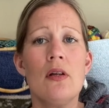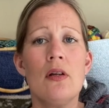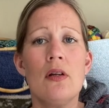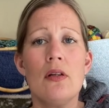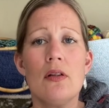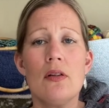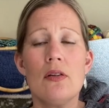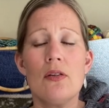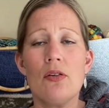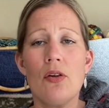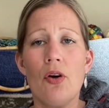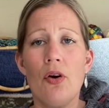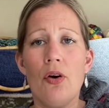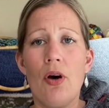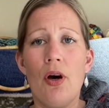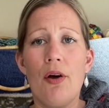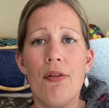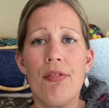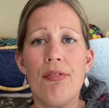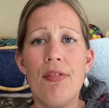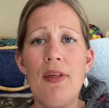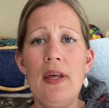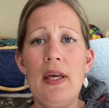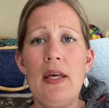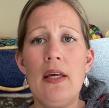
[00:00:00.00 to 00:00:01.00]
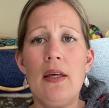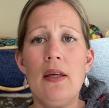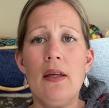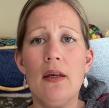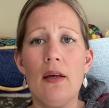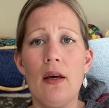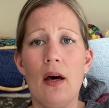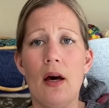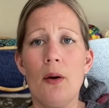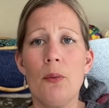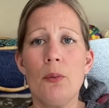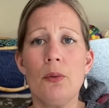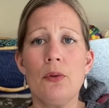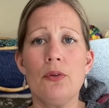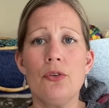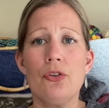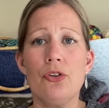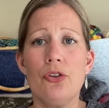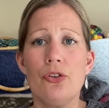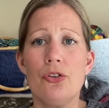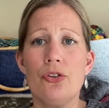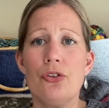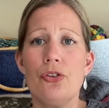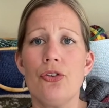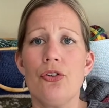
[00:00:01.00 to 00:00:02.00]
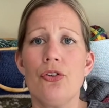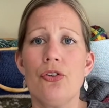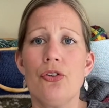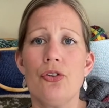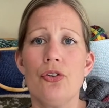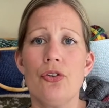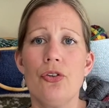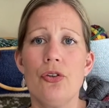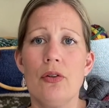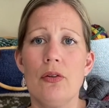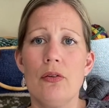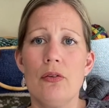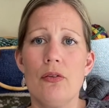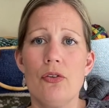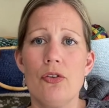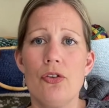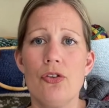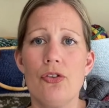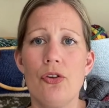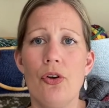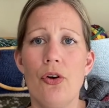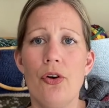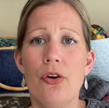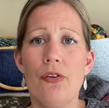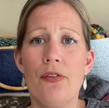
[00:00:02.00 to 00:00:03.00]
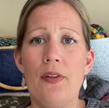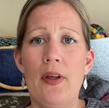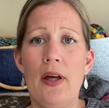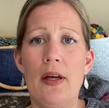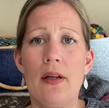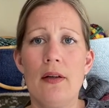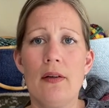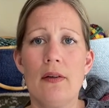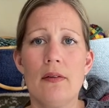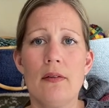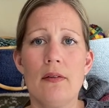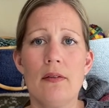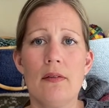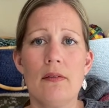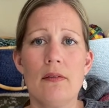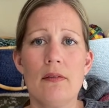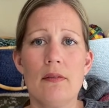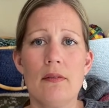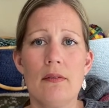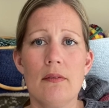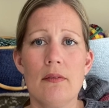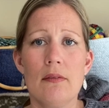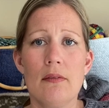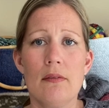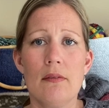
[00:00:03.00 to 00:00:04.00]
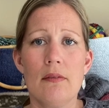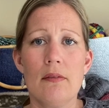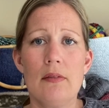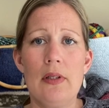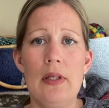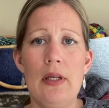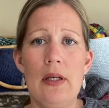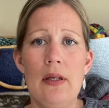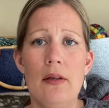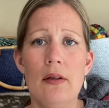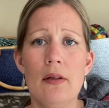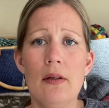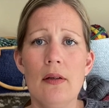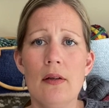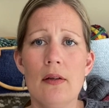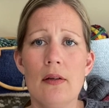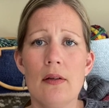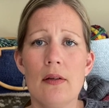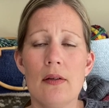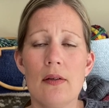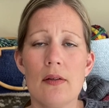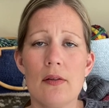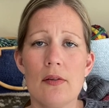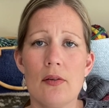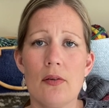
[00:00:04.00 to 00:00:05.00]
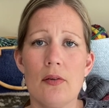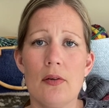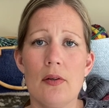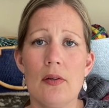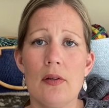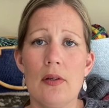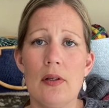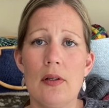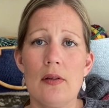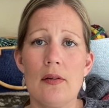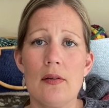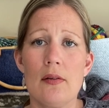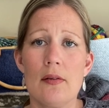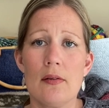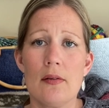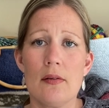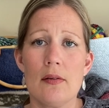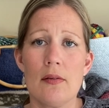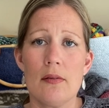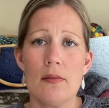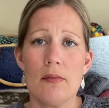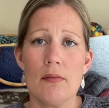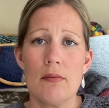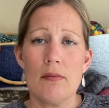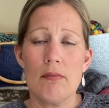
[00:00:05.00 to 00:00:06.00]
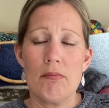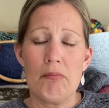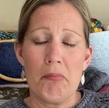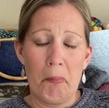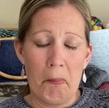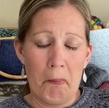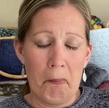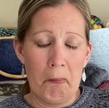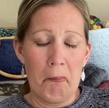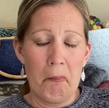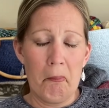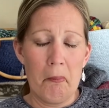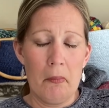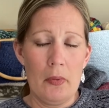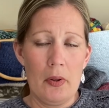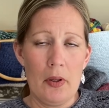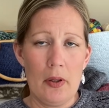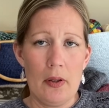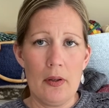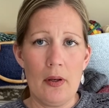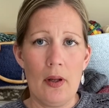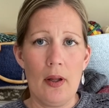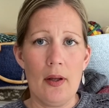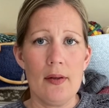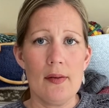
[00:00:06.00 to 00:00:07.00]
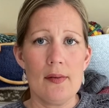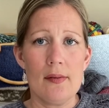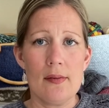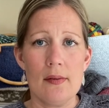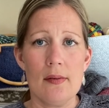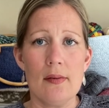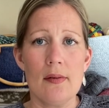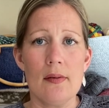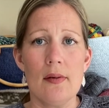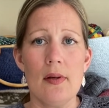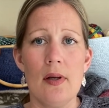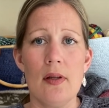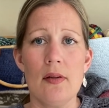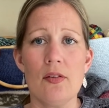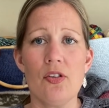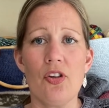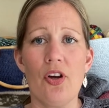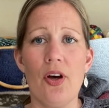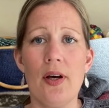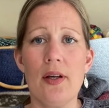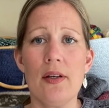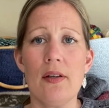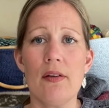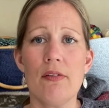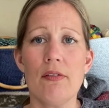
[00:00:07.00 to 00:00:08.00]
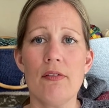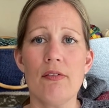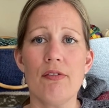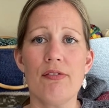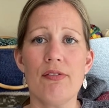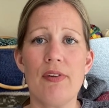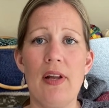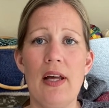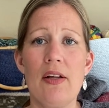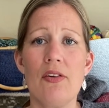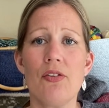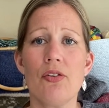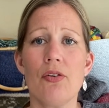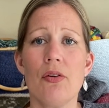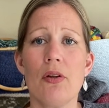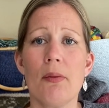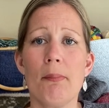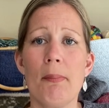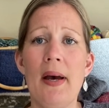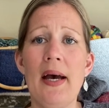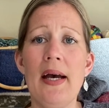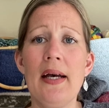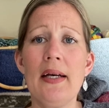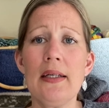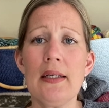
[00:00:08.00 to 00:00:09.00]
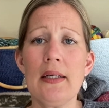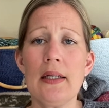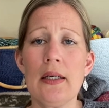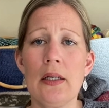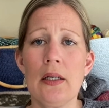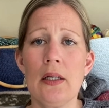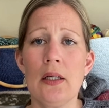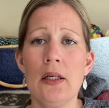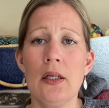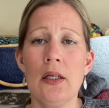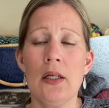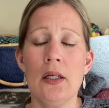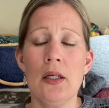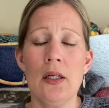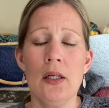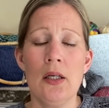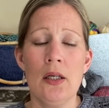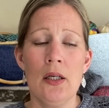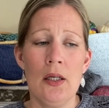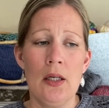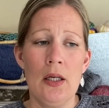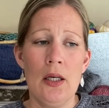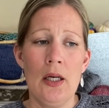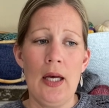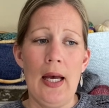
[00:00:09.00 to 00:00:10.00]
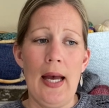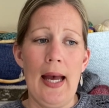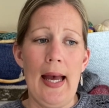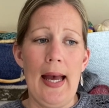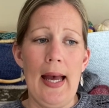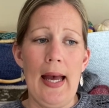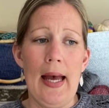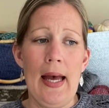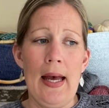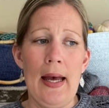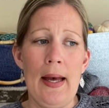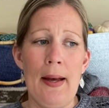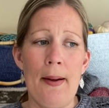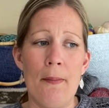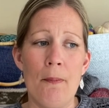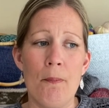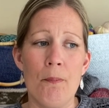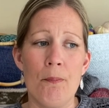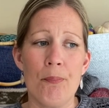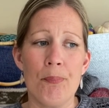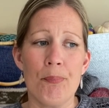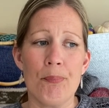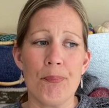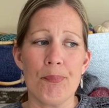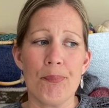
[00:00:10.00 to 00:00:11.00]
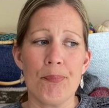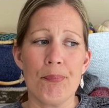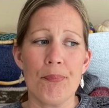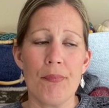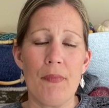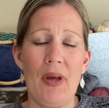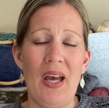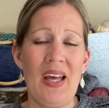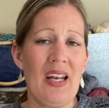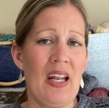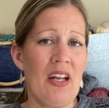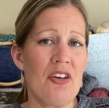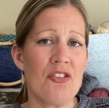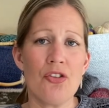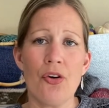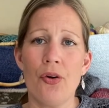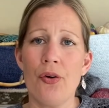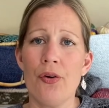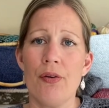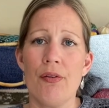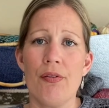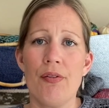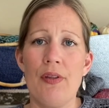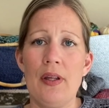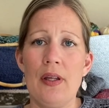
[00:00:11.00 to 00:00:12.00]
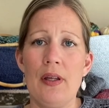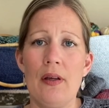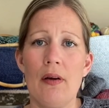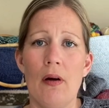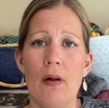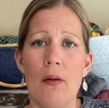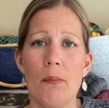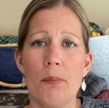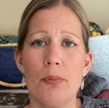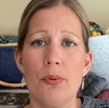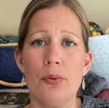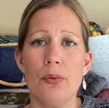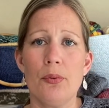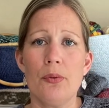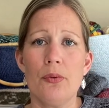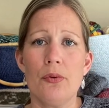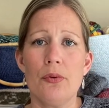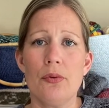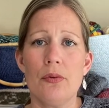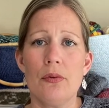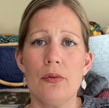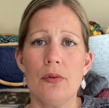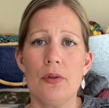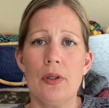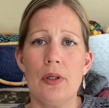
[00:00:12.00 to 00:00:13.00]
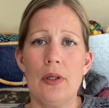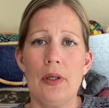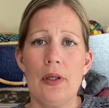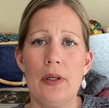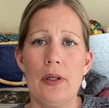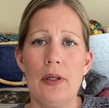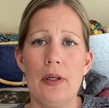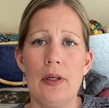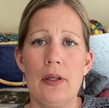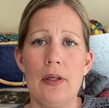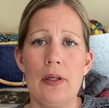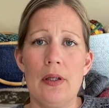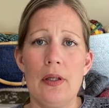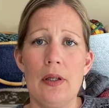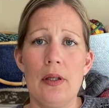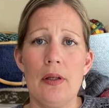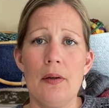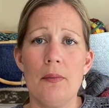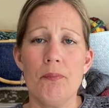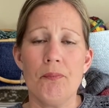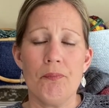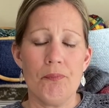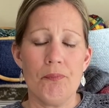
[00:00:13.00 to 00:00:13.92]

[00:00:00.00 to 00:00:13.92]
So I think I will just sew that in so it's nice and tidy flat on the back, and I don't think I'll put any,